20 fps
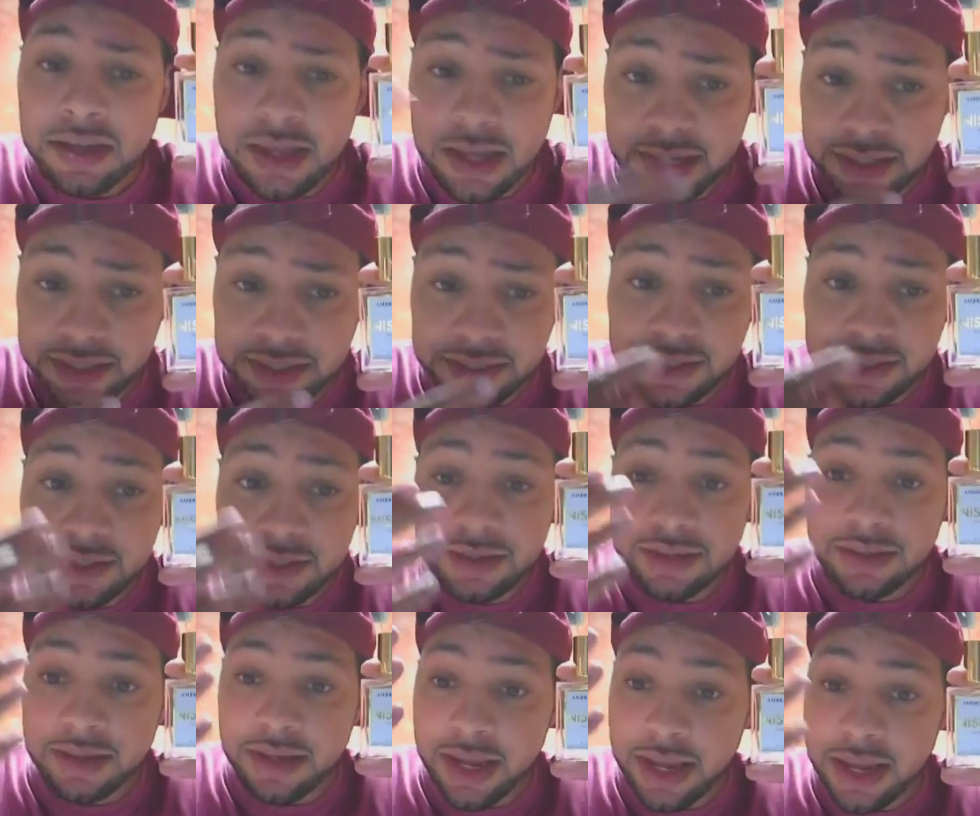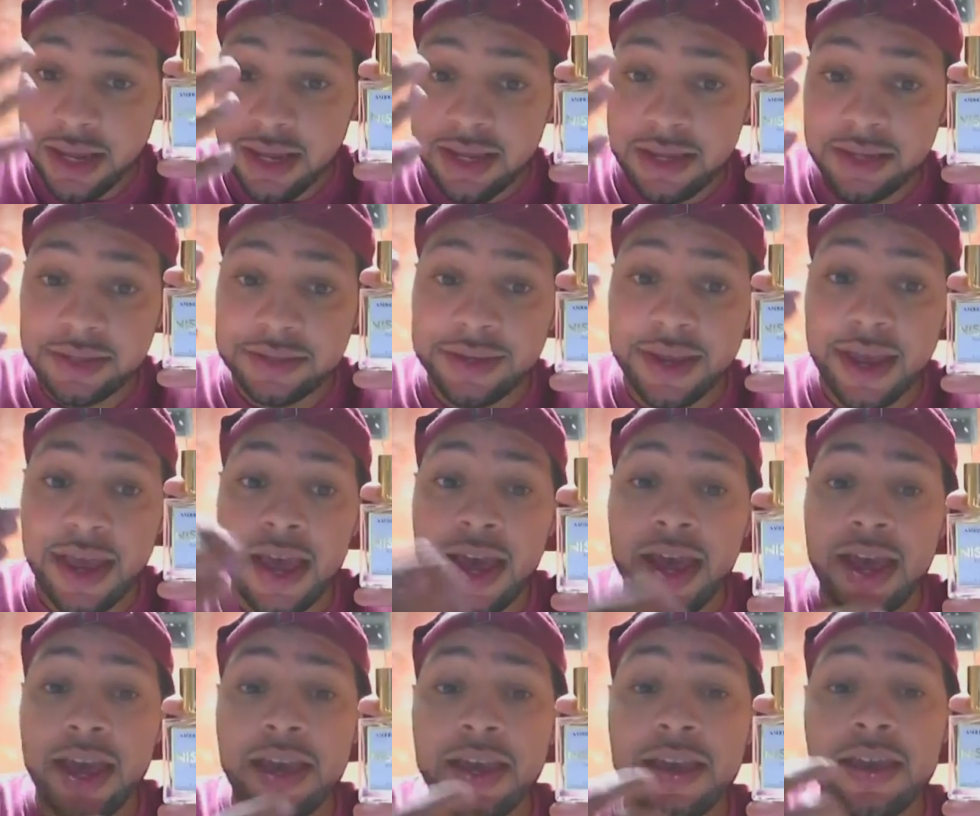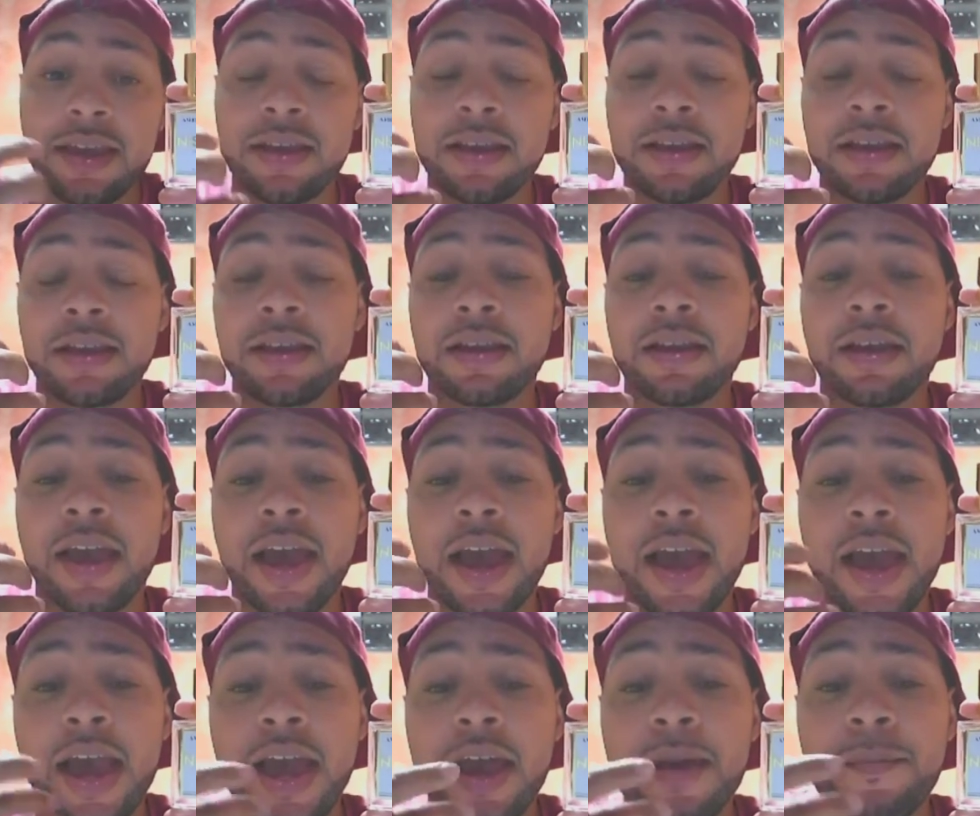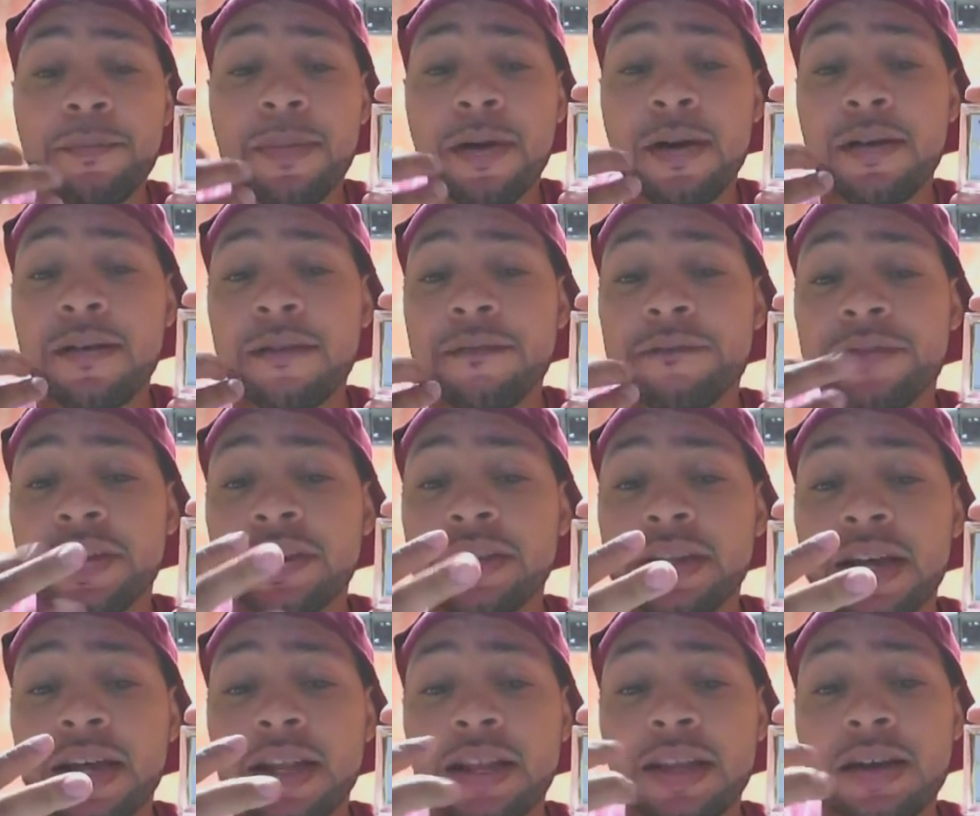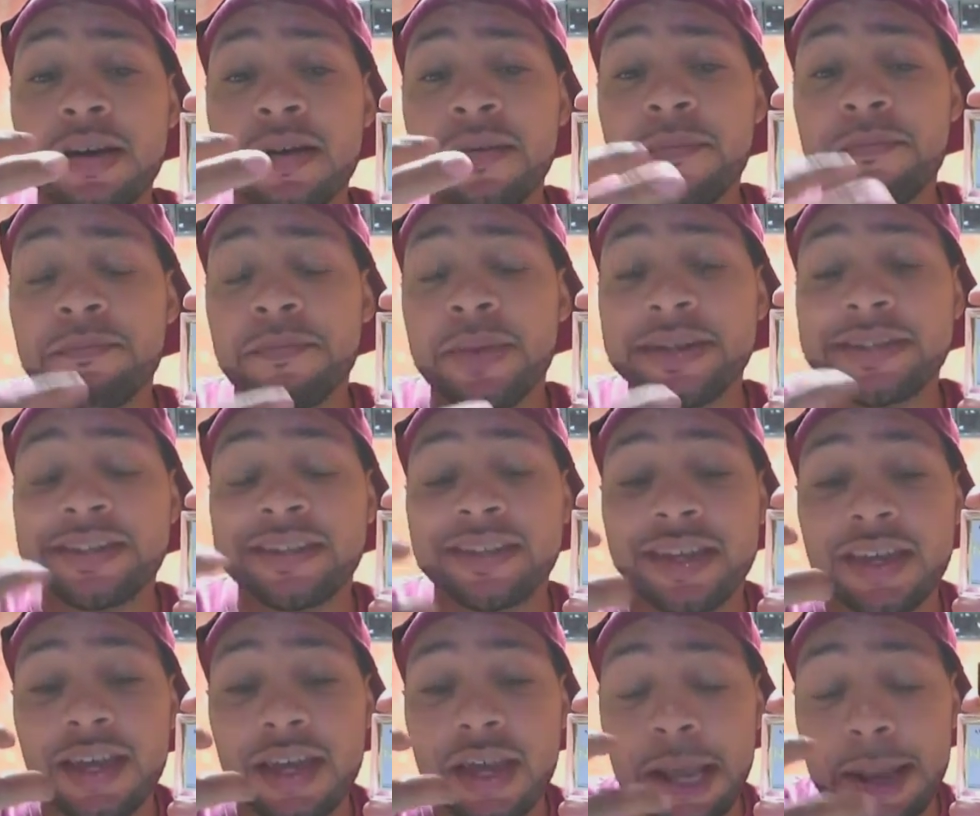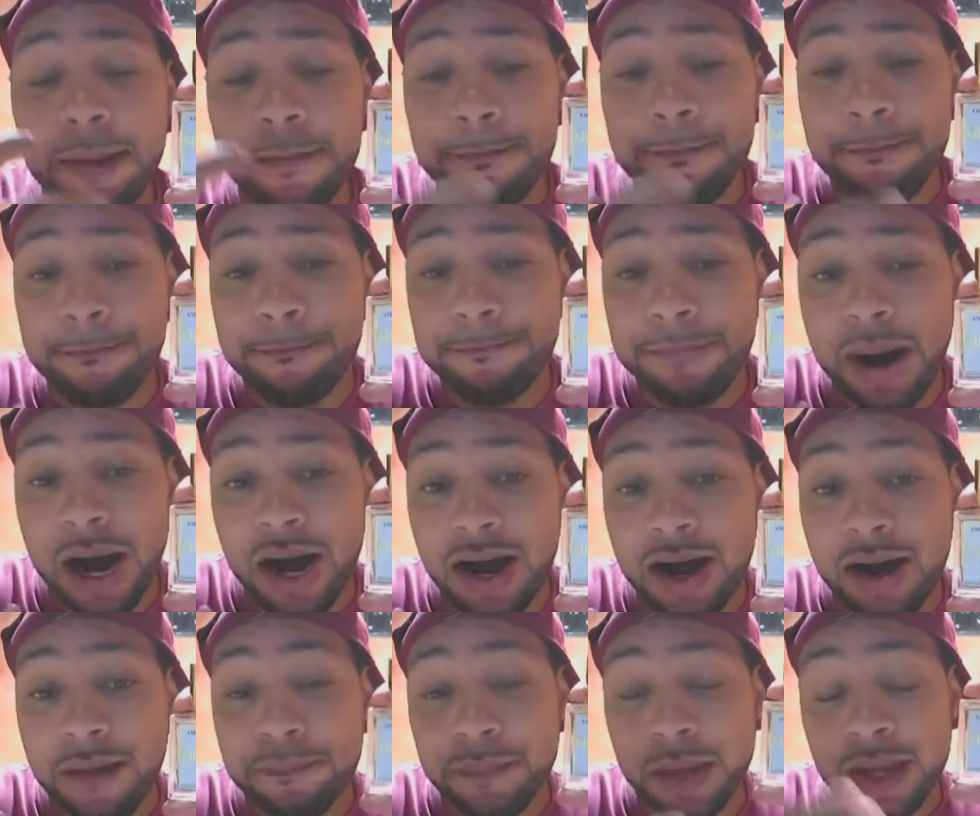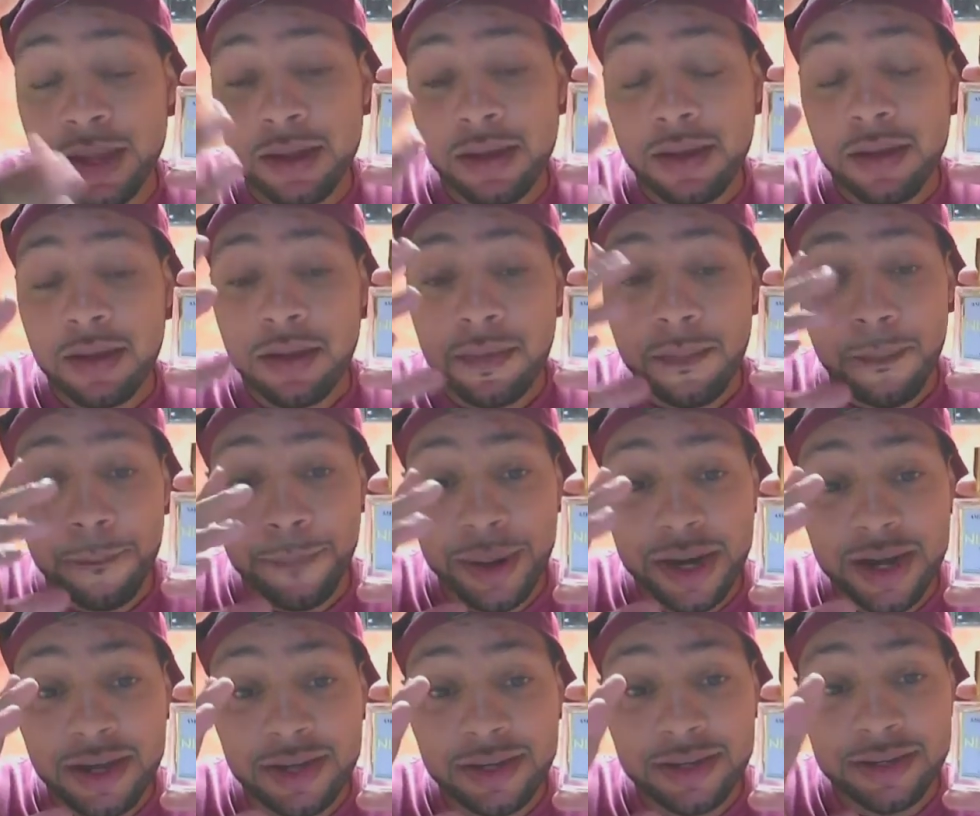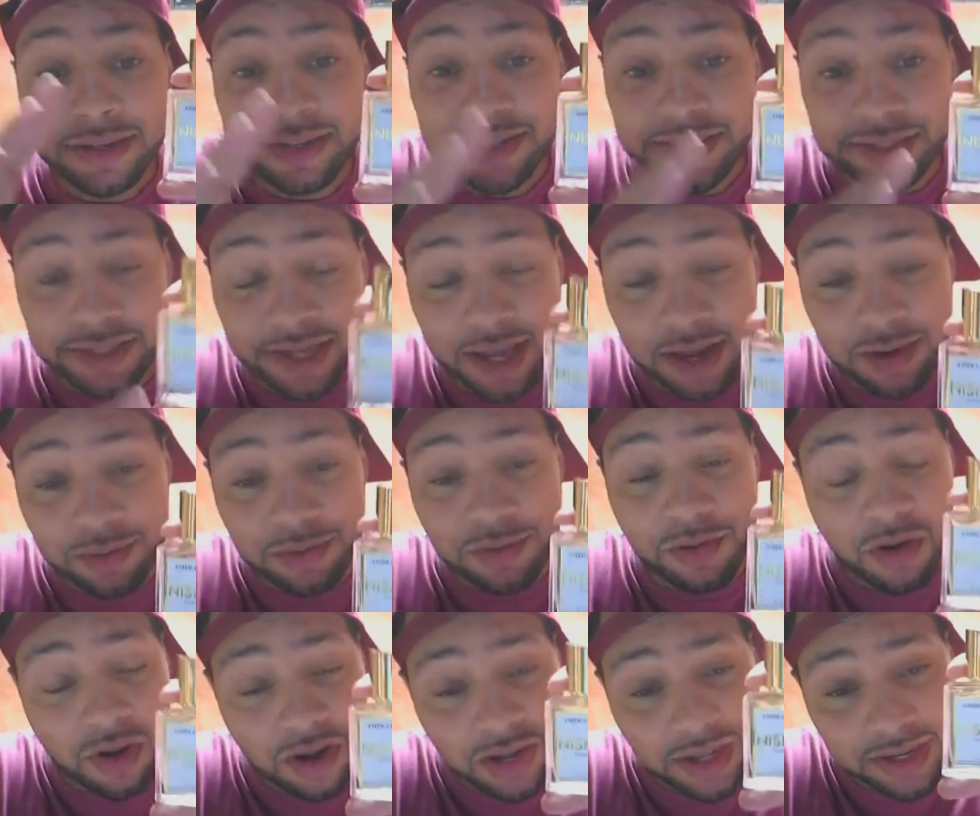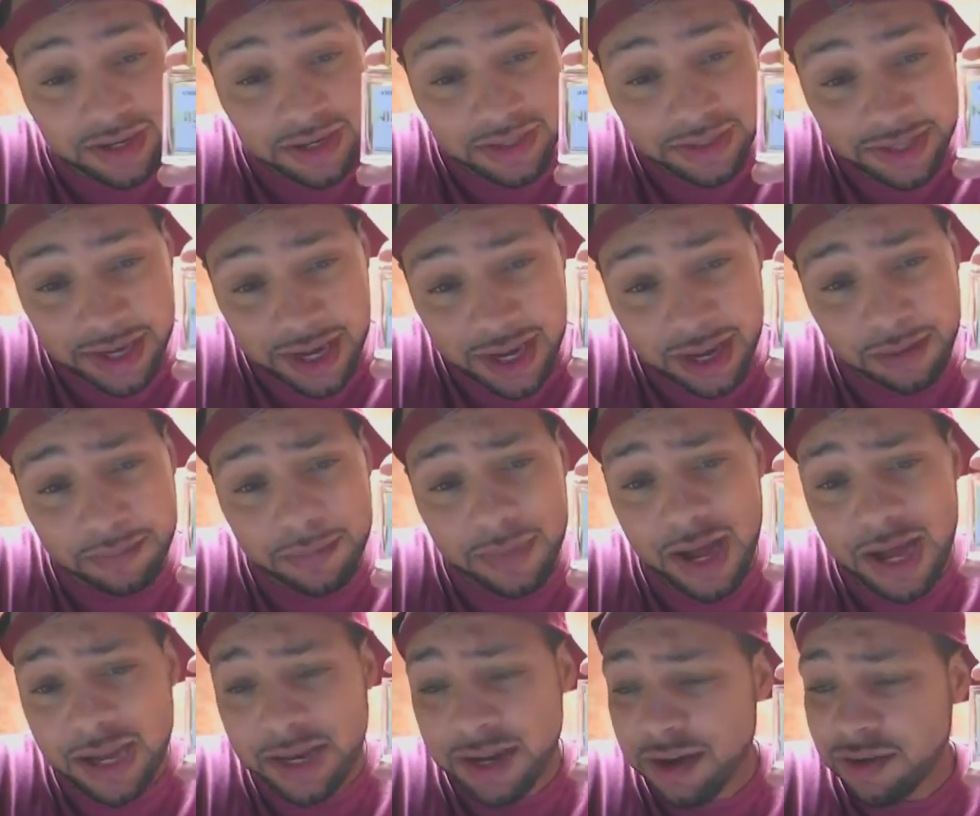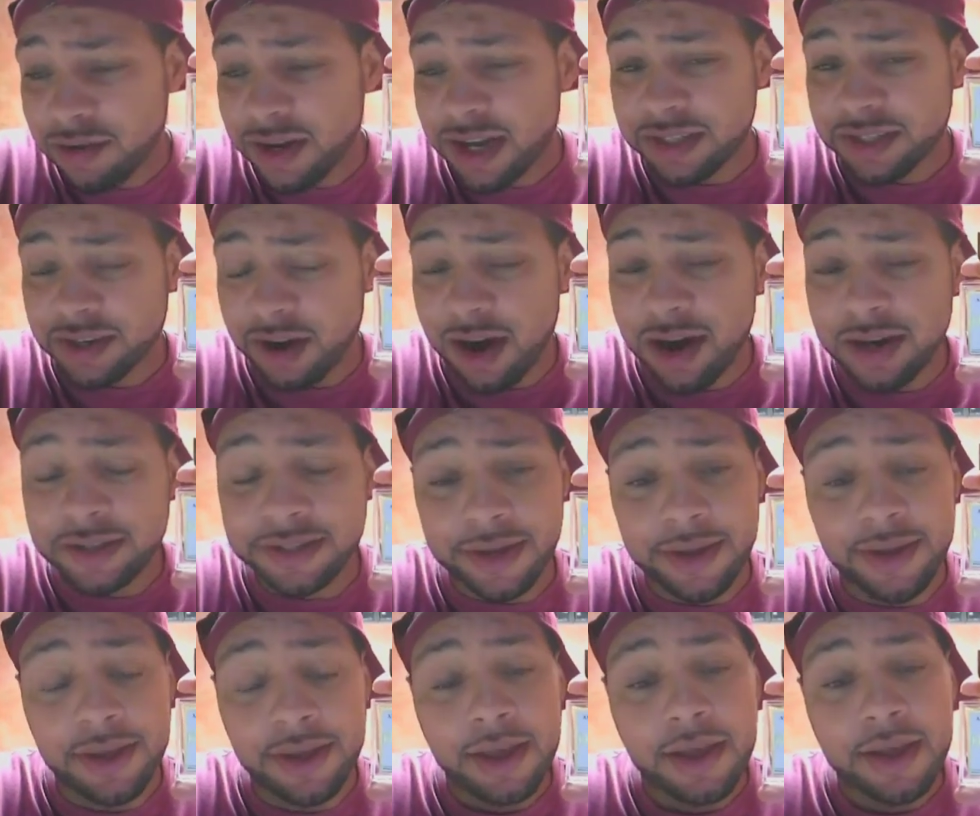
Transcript: This is a amber vanilla musky bomb, but subtle, all in the same. I know that's crazy.